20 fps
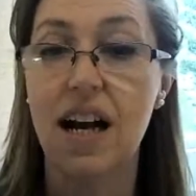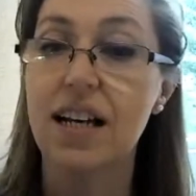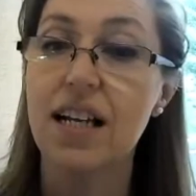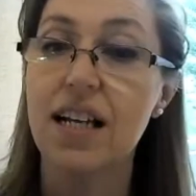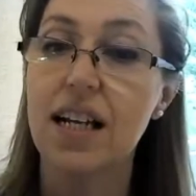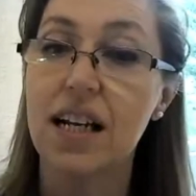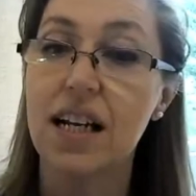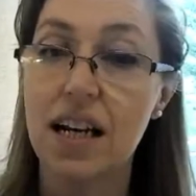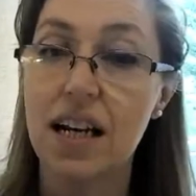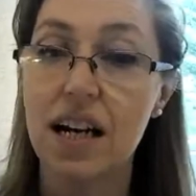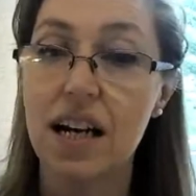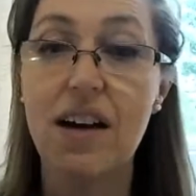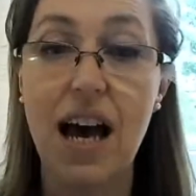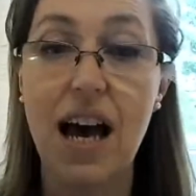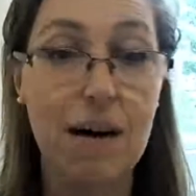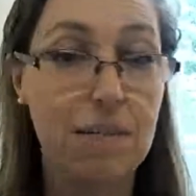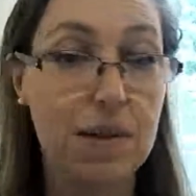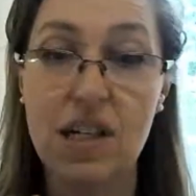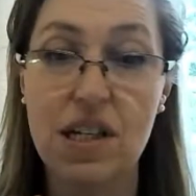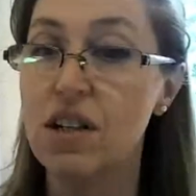And it
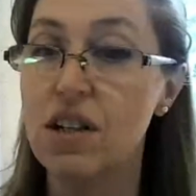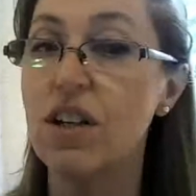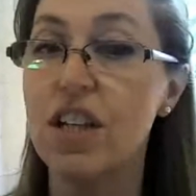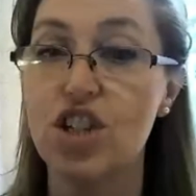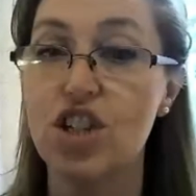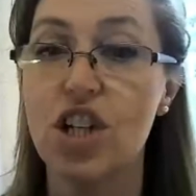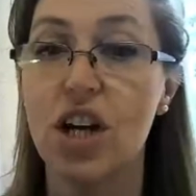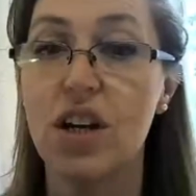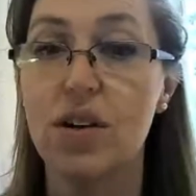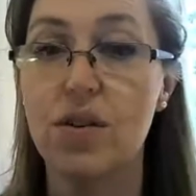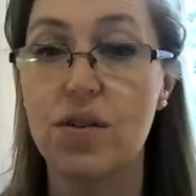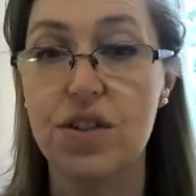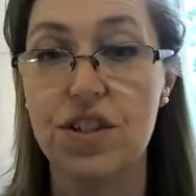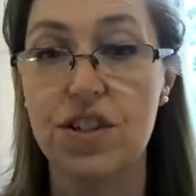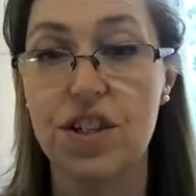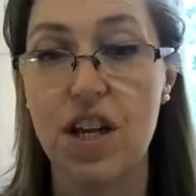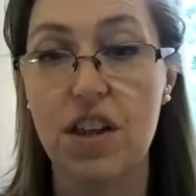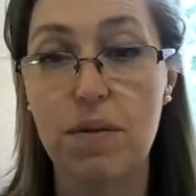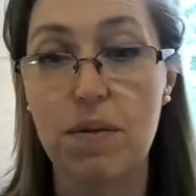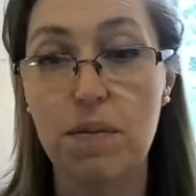absolutely
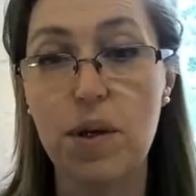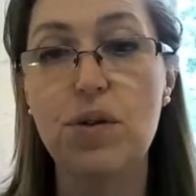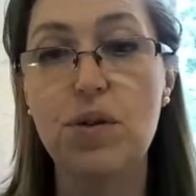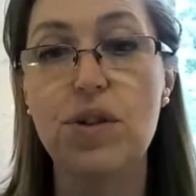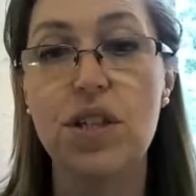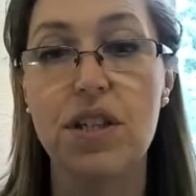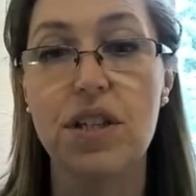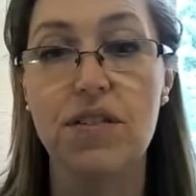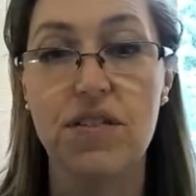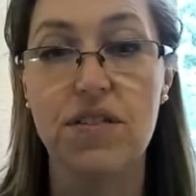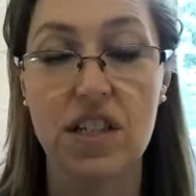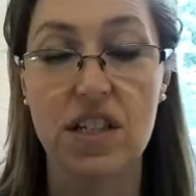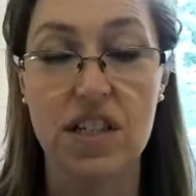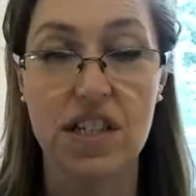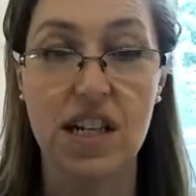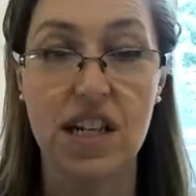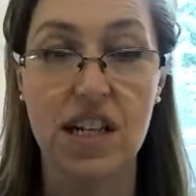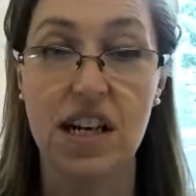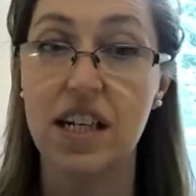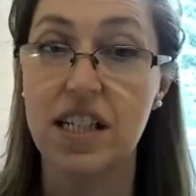shows the beauty of the
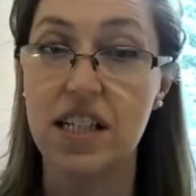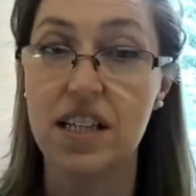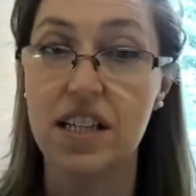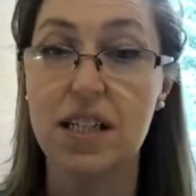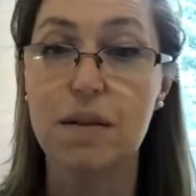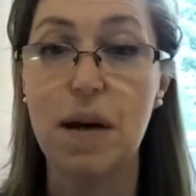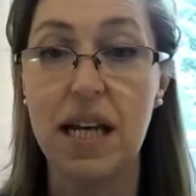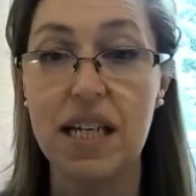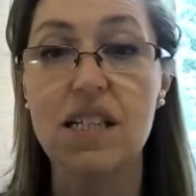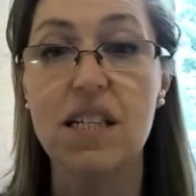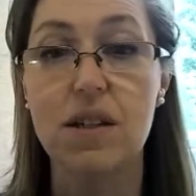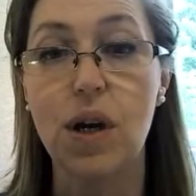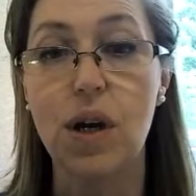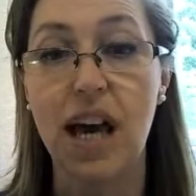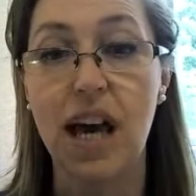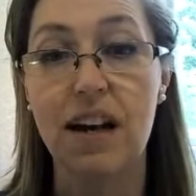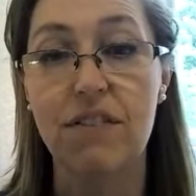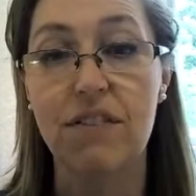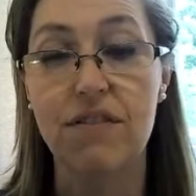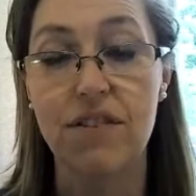site and the space that
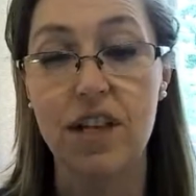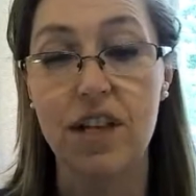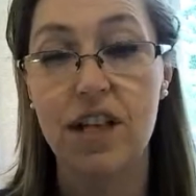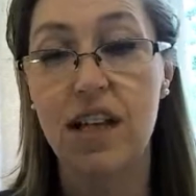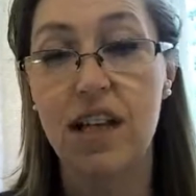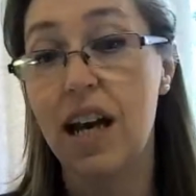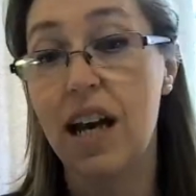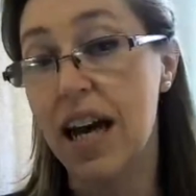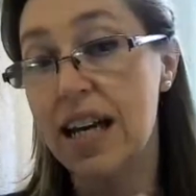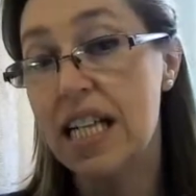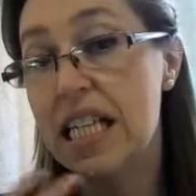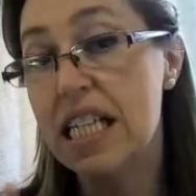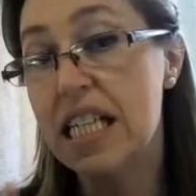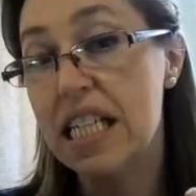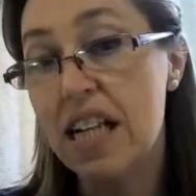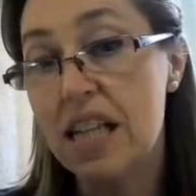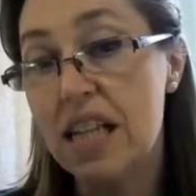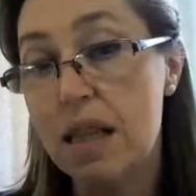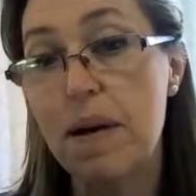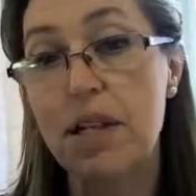we have. And
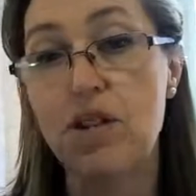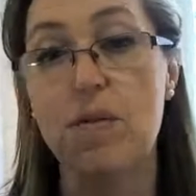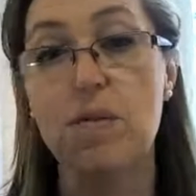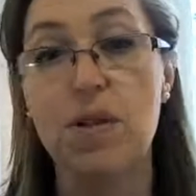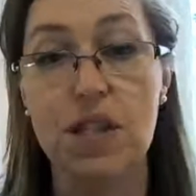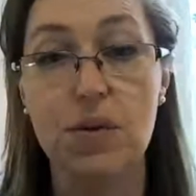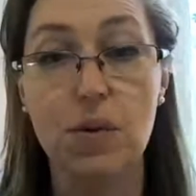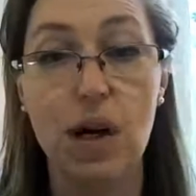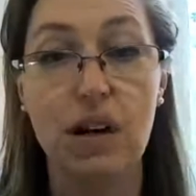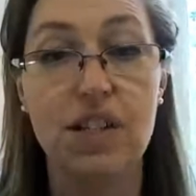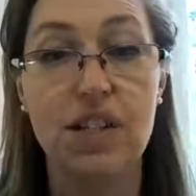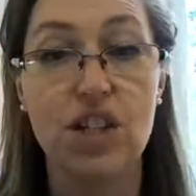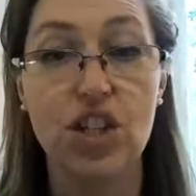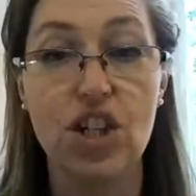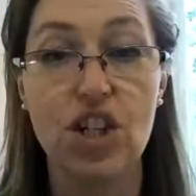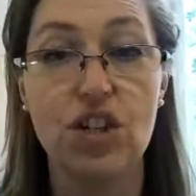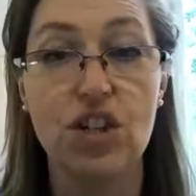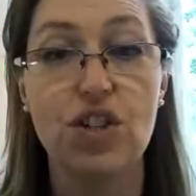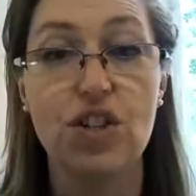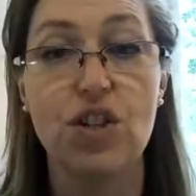inside the bedrooms as well. It
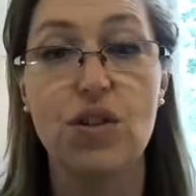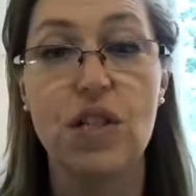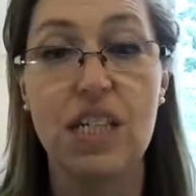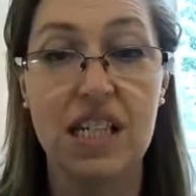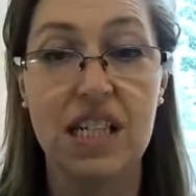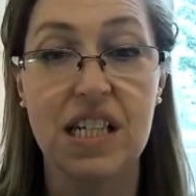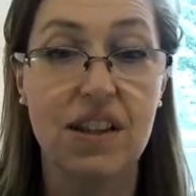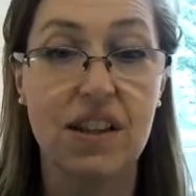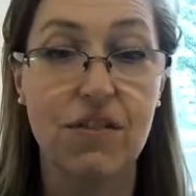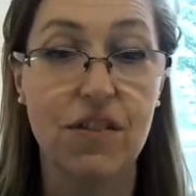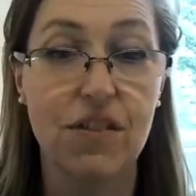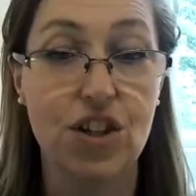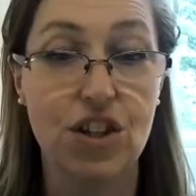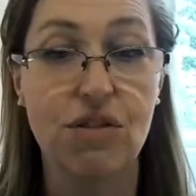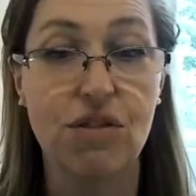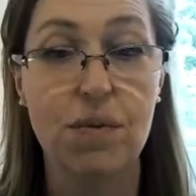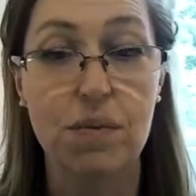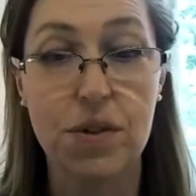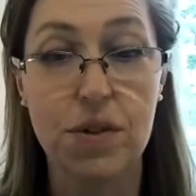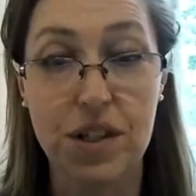shows you inside the
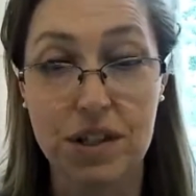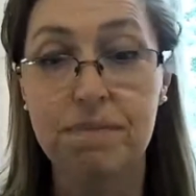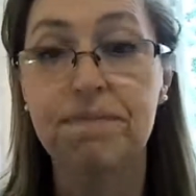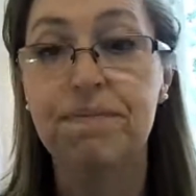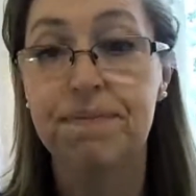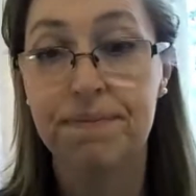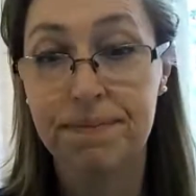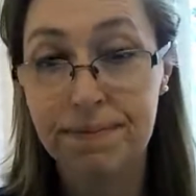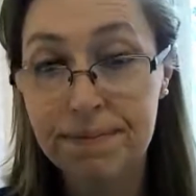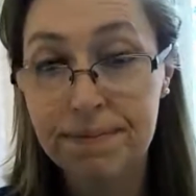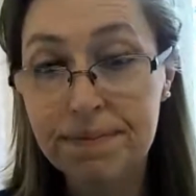first year rooms.